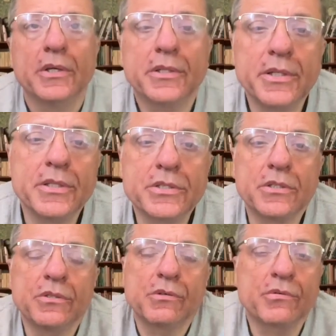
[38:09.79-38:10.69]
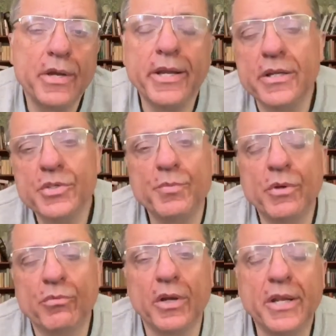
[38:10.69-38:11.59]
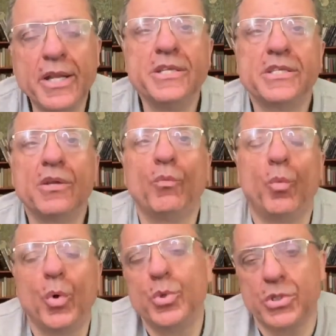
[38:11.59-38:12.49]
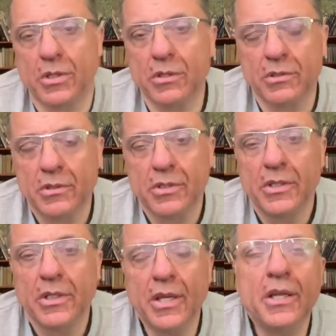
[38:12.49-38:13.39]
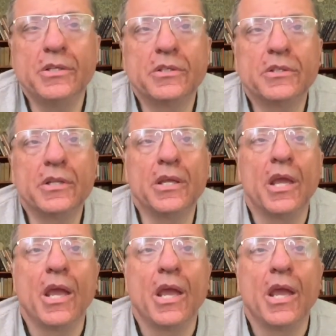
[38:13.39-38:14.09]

that Ukraine has been releasing water into the